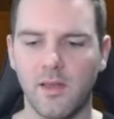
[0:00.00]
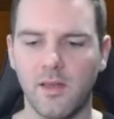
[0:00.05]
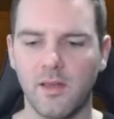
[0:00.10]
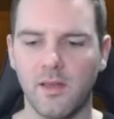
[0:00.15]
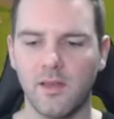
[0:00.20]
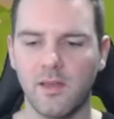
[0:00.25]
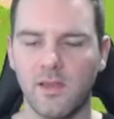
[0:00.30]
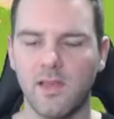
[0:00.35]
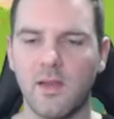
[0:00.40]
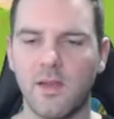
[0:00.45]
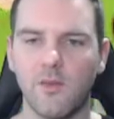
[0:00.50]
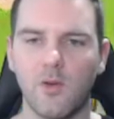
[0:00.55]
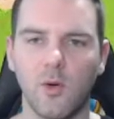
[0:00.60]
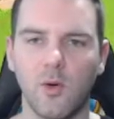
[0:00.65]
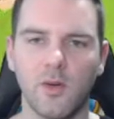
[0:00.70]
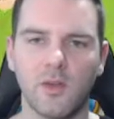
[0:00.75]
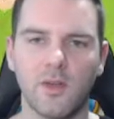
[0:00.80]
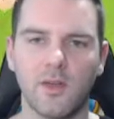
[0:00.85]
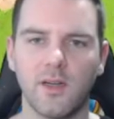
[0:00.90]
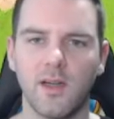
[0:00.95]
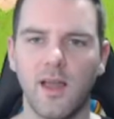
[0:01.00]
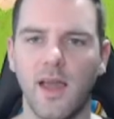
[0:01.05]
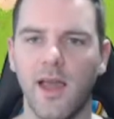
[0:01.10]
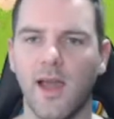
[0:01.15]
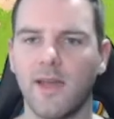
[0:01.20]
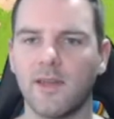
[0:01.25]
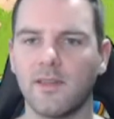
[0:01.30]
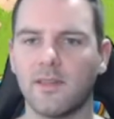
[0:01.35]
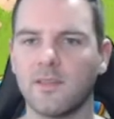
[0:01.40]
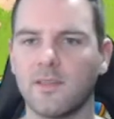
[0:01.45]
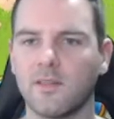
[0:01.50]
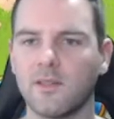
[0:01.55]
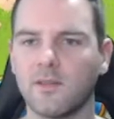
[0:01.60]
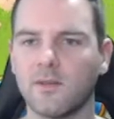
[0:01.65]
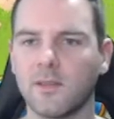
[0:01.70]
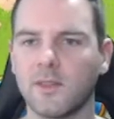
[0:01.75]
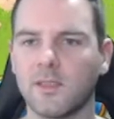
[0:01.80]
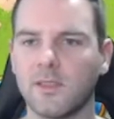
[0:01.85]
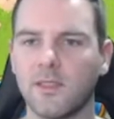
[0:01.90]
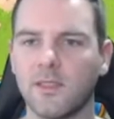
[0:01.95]
you never know what they're going to add to silver
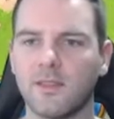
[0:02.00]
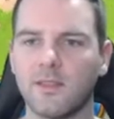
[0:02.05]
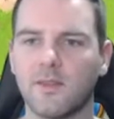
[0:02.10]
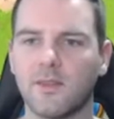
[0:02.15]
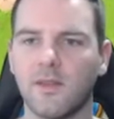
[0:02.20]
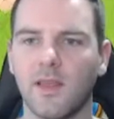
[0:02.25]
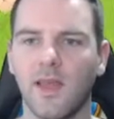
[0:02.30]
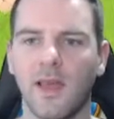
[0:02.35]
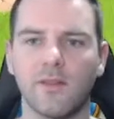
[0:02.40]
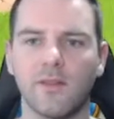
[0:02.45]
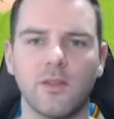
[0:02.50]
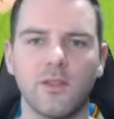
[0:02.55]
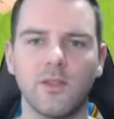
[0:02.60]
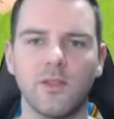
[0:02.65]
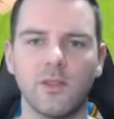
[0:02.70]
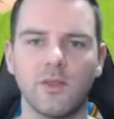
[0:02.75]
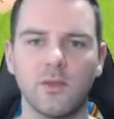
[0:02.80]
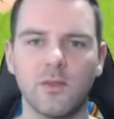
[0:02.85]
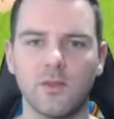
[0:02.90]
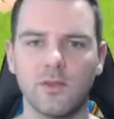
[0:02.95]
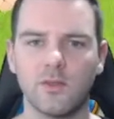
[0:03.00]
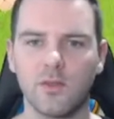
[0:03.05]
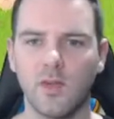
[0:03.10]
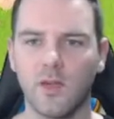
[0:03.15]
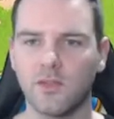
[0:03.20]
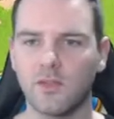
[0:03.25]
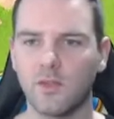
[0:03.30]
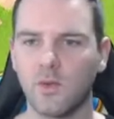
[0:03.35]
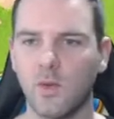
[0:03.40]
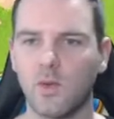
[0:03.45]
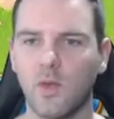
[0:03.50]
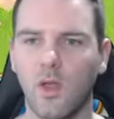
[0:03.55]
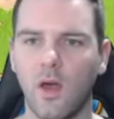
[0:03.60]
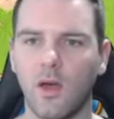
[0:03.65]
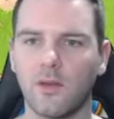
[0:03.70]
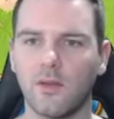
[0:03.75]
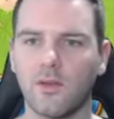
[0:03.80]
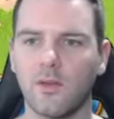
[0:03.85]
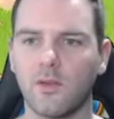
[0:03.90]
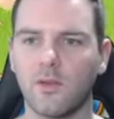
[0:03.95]
keys if they ever do. So I'll just hold on
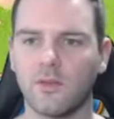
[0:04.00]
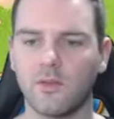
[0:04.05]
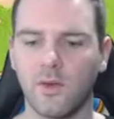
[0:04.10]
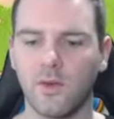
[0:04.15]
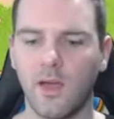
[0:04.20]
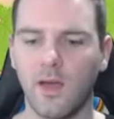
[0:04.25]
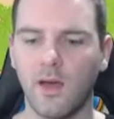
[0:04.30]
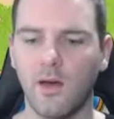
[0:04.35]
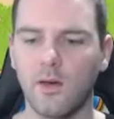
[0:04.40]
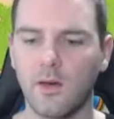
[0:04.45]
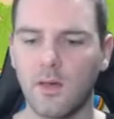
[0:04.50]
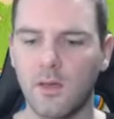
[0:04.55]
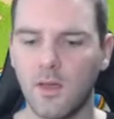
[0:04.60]
to those for now.